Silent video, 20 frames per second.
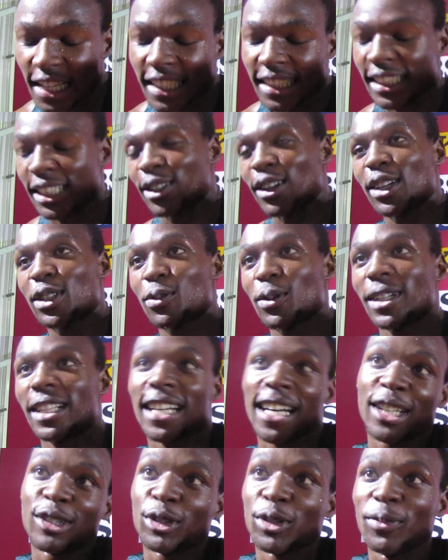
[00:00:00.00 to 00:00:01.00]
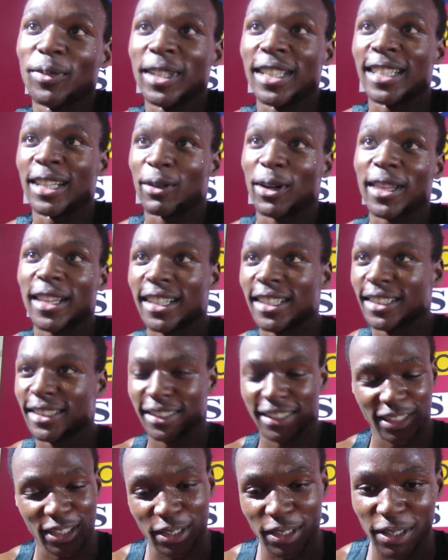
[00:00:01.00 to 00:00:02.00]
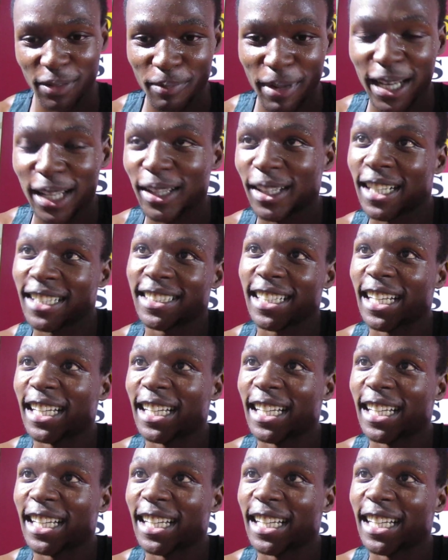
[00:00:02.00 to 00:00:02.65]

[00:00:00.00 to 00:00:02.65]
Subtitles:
The GRASSE won the 100, they won the medalist